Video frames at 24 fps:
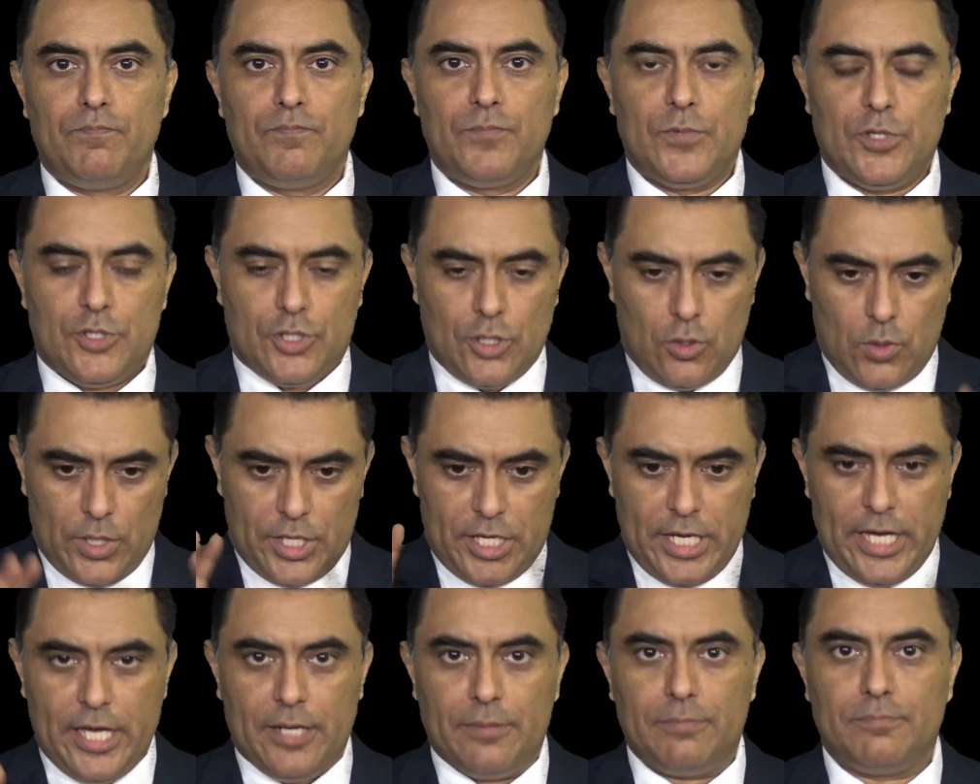So
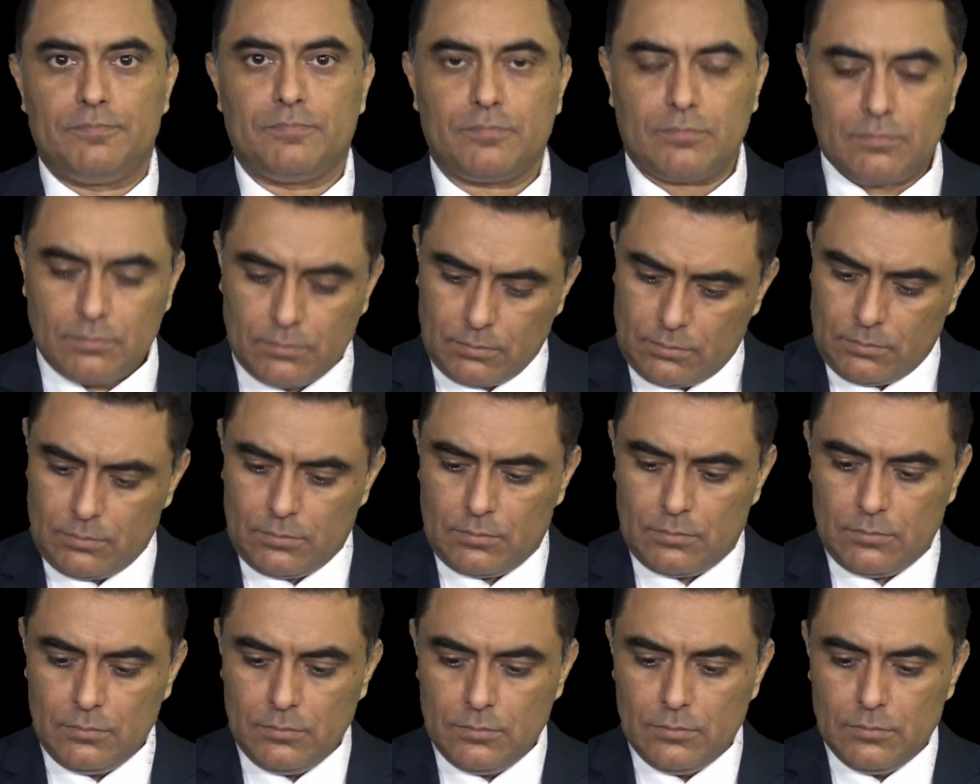again,
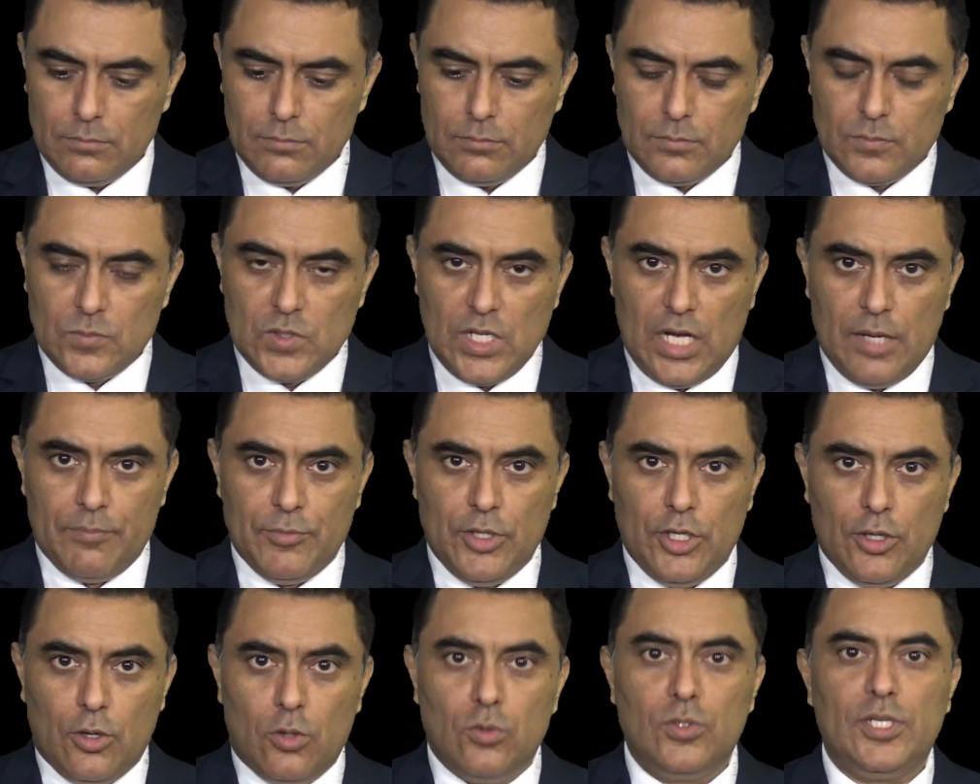I'm
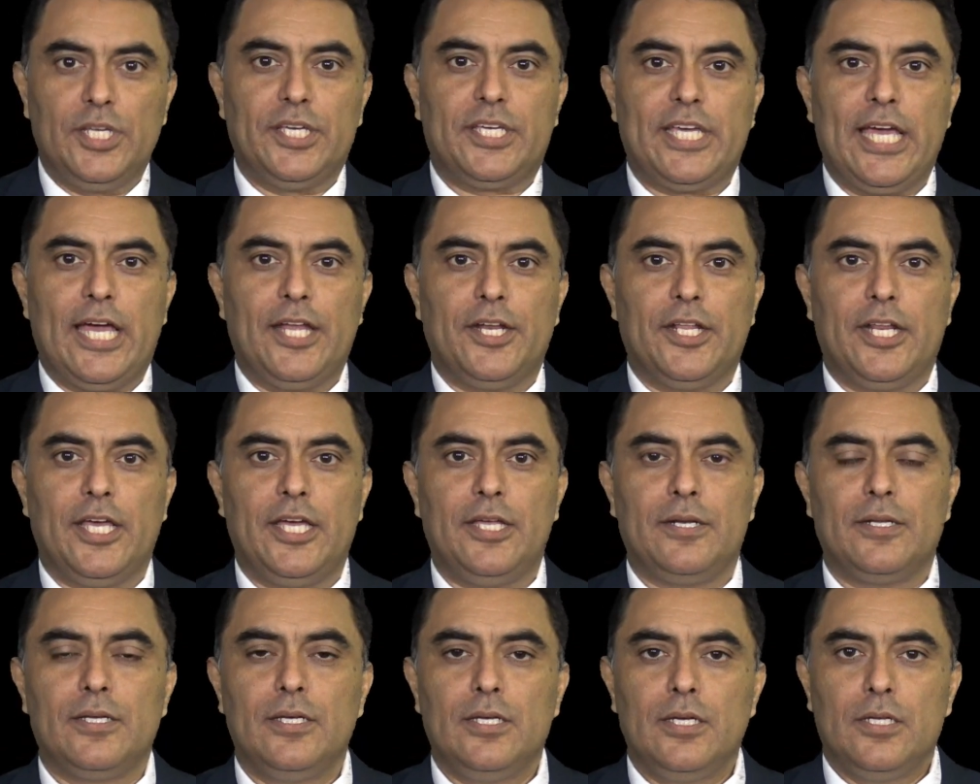the only
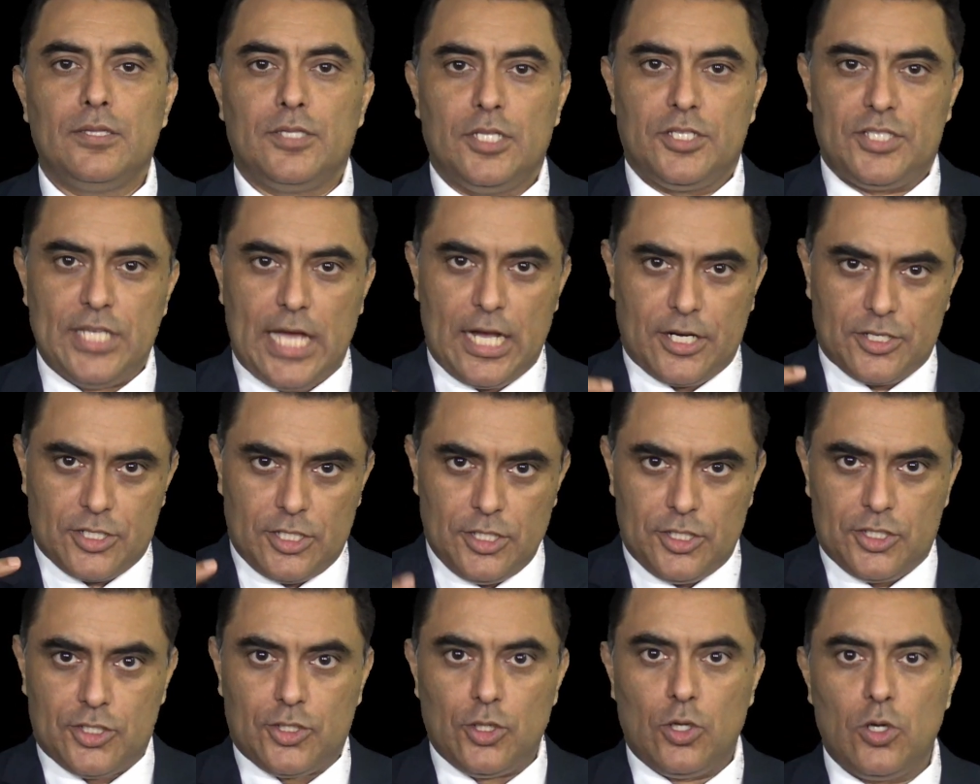candidate that's actually
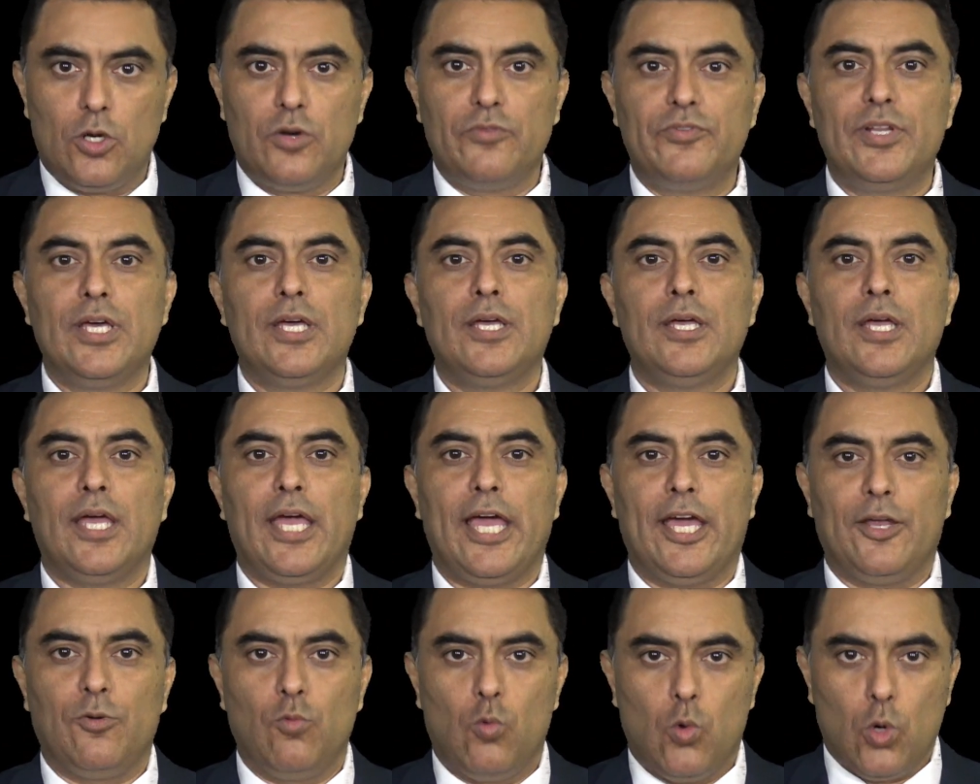served
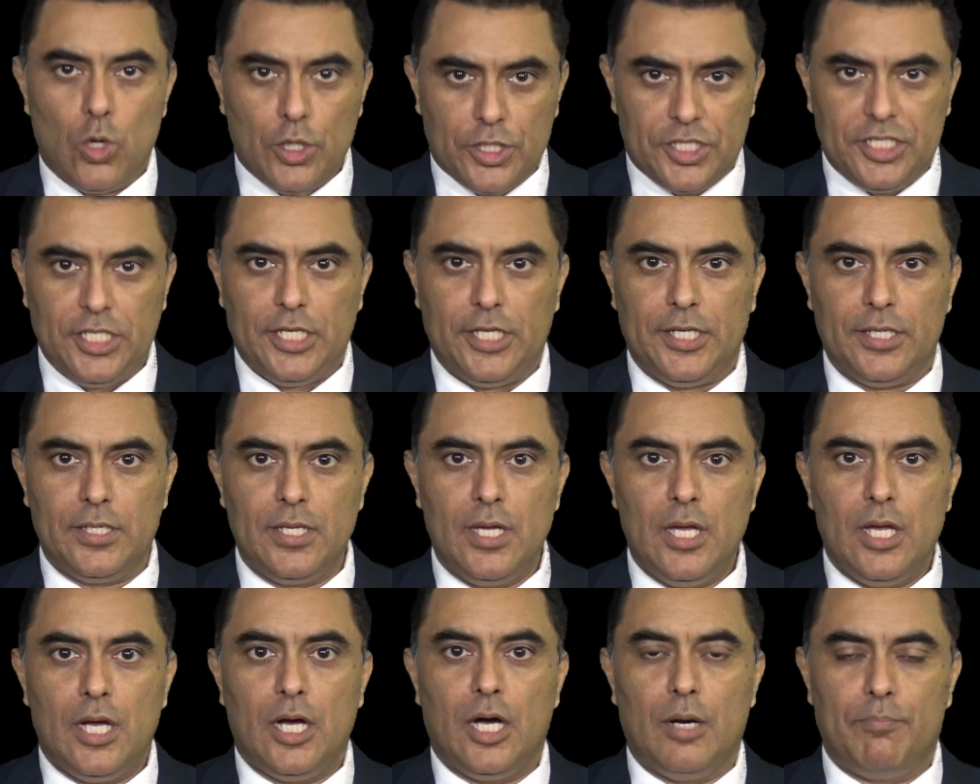and worked in
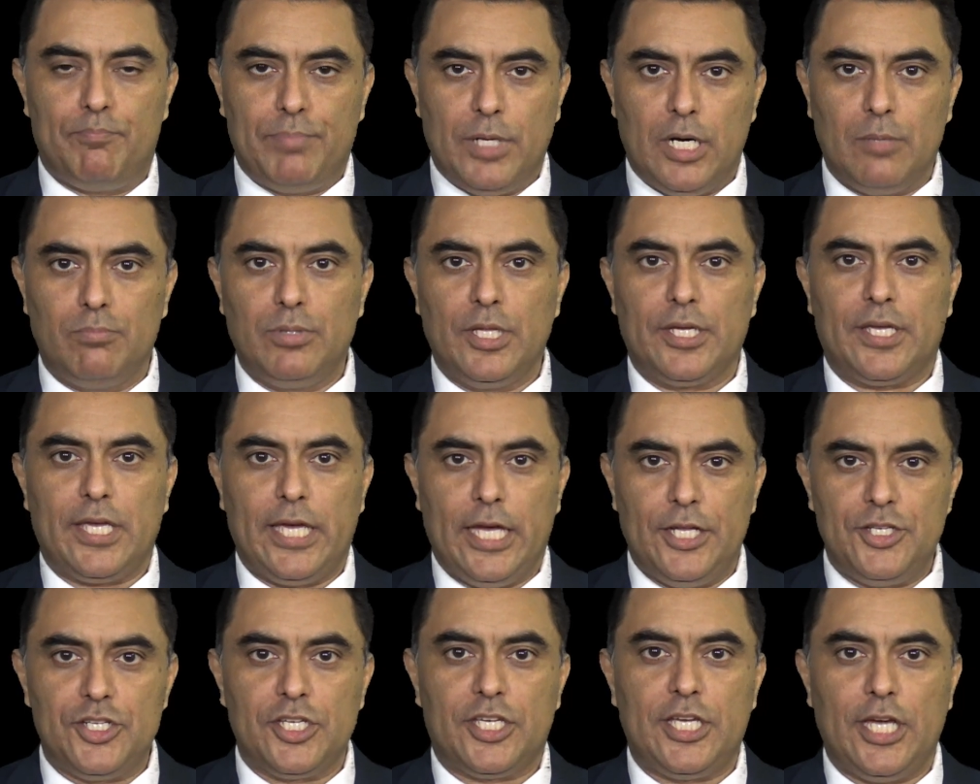a public
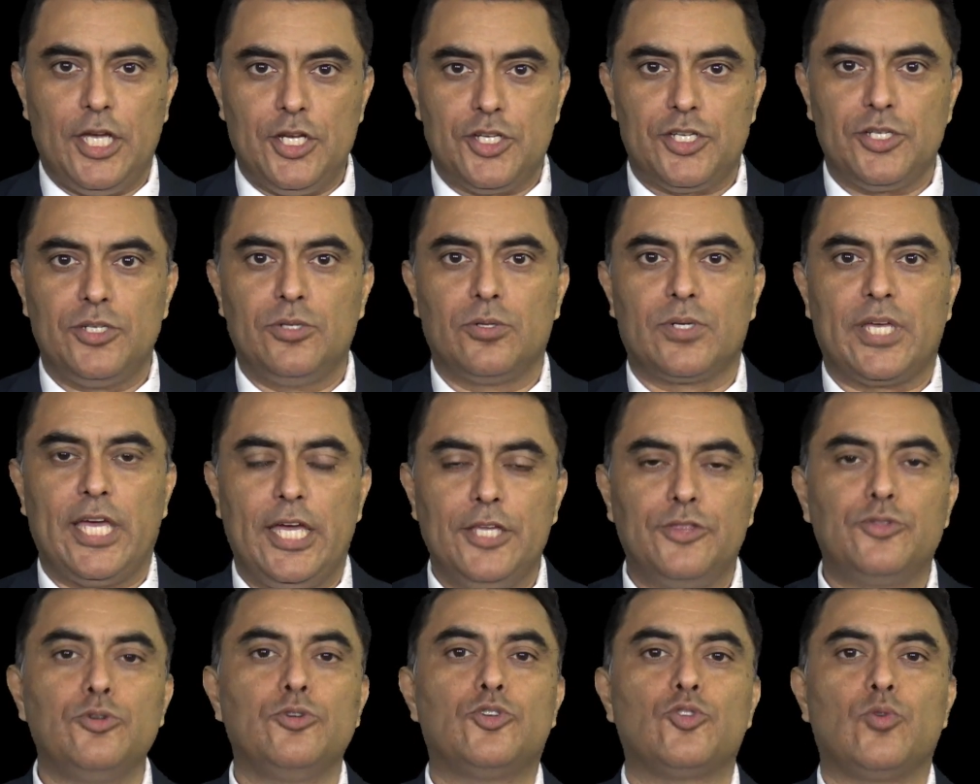educational
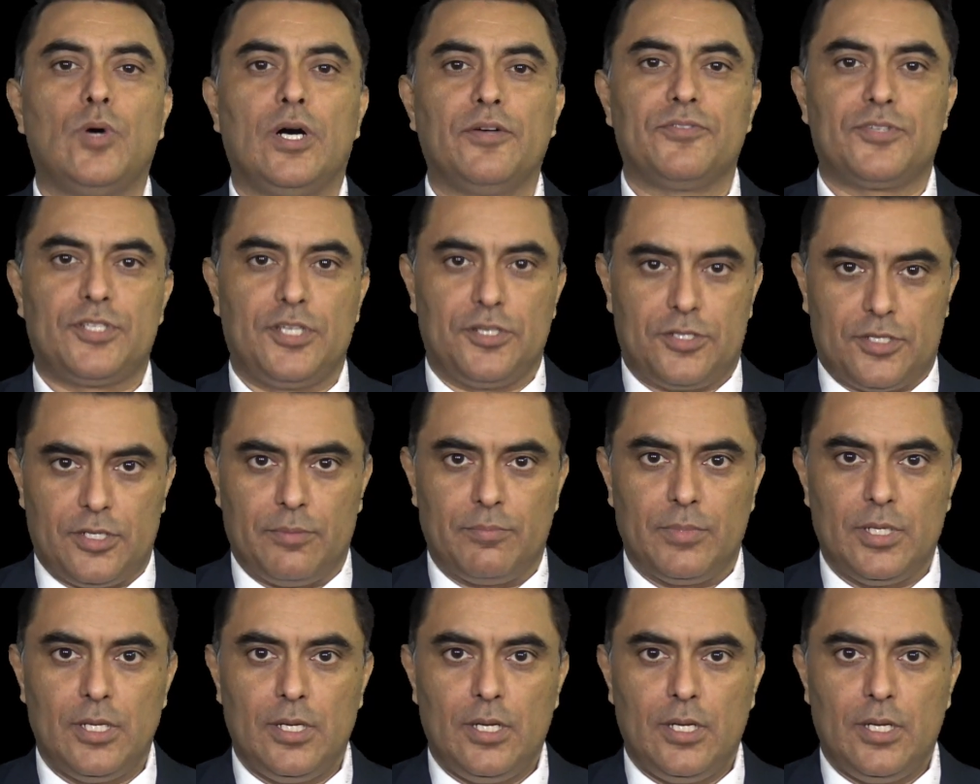K-12 system.